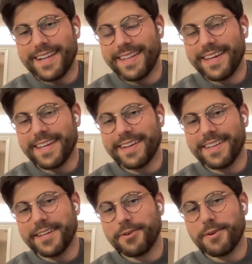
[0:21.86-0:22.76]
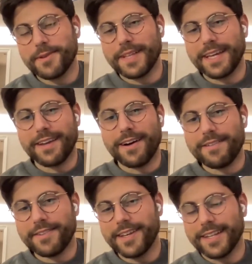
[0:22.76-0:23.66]
I, I, like I like crypto. I like
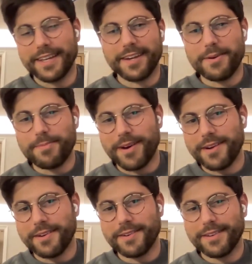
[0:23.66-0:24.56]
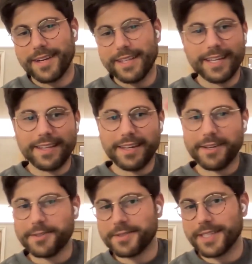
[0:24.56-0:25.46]
coffee. I like Harry Potter. Yeah. I like
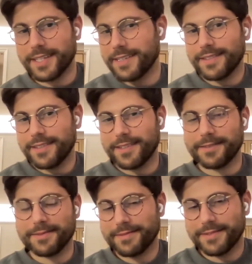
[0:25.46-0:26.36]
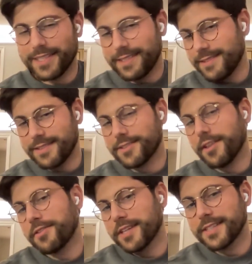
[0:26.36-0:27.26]
Legos. Like you know, there's
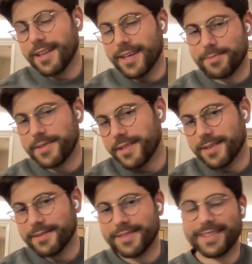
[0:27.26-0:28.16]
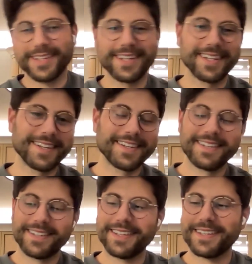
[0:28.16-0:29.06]
other things I like, but you know,
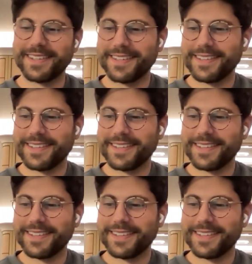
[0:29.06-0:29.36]
yeah,